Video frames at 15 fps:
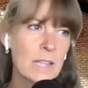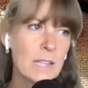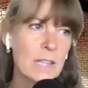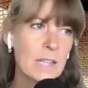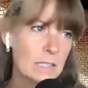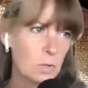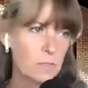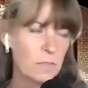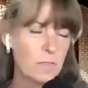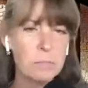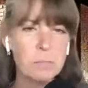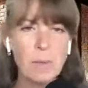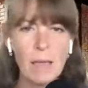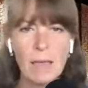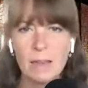that's sort of
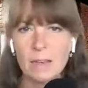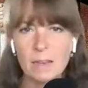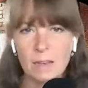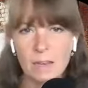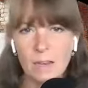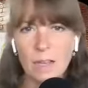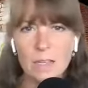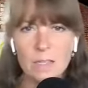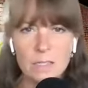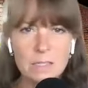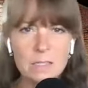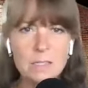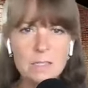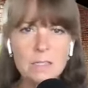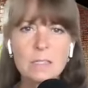embedded in
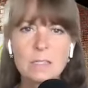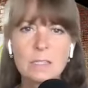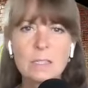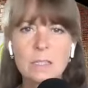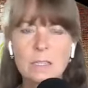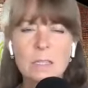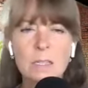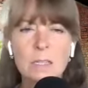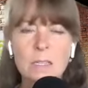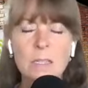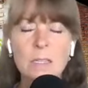us. Yes.